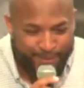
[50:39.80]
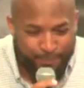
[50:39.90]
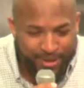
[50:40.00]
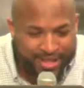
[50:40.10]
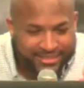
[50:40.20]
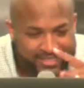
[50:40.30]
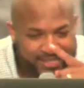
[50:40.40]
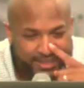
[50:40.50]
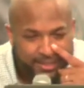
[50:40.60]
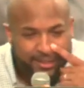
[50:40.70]
But
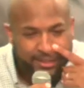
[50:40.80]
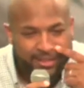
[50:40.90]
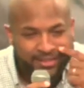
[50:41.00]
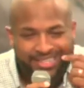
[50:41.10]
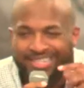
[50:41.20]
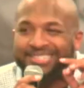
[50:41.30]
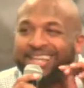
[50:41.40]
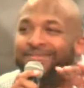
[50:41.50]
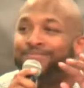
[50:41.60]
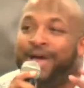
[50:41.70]
it
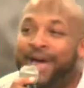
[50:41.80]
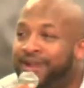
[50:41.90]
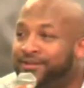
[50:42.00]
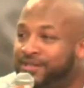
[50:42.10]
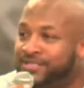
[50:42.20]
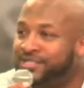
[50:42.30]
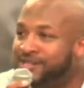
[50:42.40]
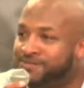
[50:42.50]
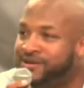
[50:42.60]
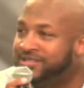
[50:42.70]
doesn't matter what's in
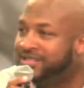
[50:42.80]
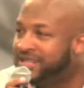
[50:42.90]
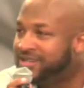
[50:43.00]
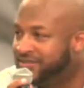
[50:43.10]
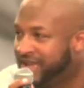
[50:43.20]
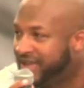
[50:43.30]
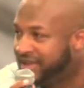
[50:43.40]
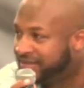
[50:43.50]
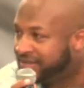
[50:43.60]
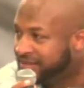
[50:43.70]
your personnel
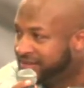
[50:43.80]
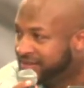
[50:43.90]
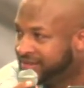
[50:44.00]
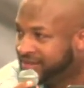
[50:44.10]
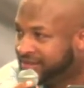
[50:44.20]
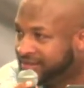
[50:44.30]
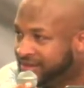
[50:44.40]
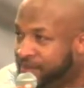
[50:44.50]
file. I